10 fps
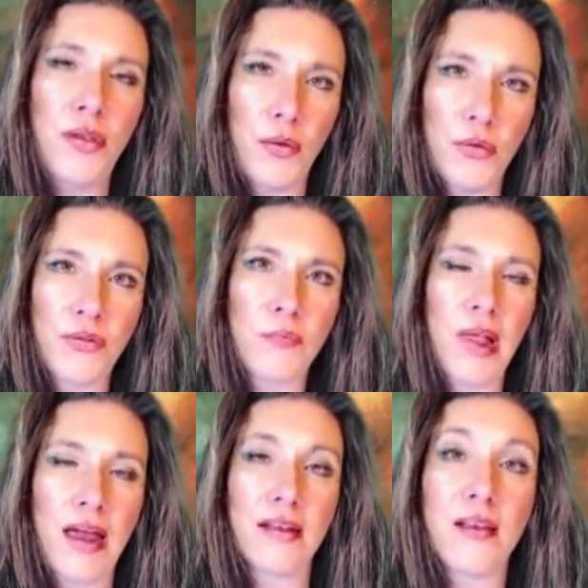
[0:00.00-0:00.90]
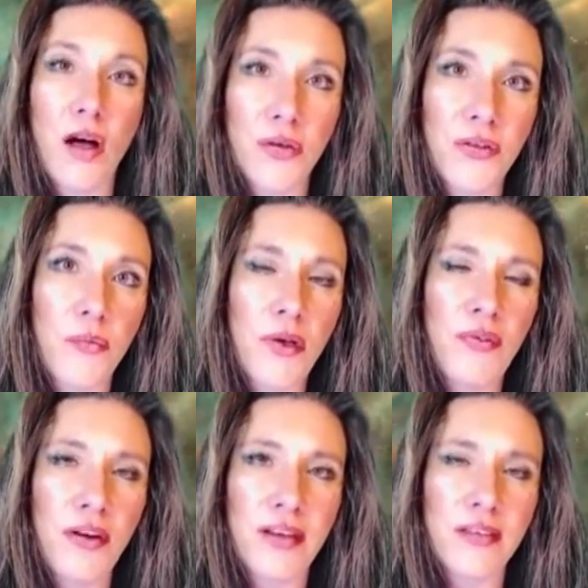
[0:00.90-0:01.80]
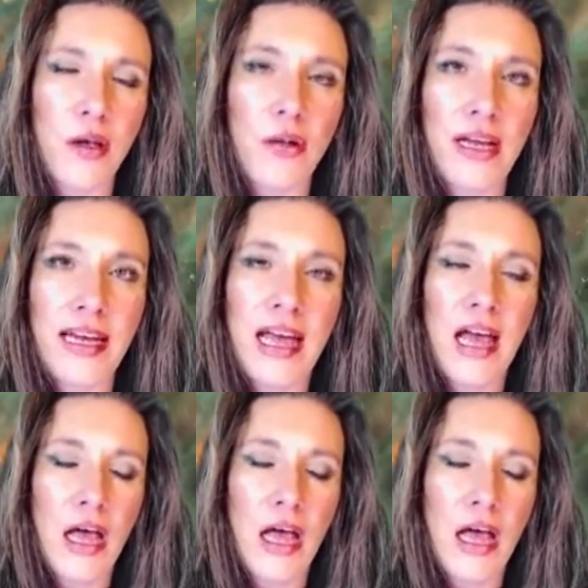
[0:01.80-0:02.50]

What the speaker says: Those planets also move very slowly.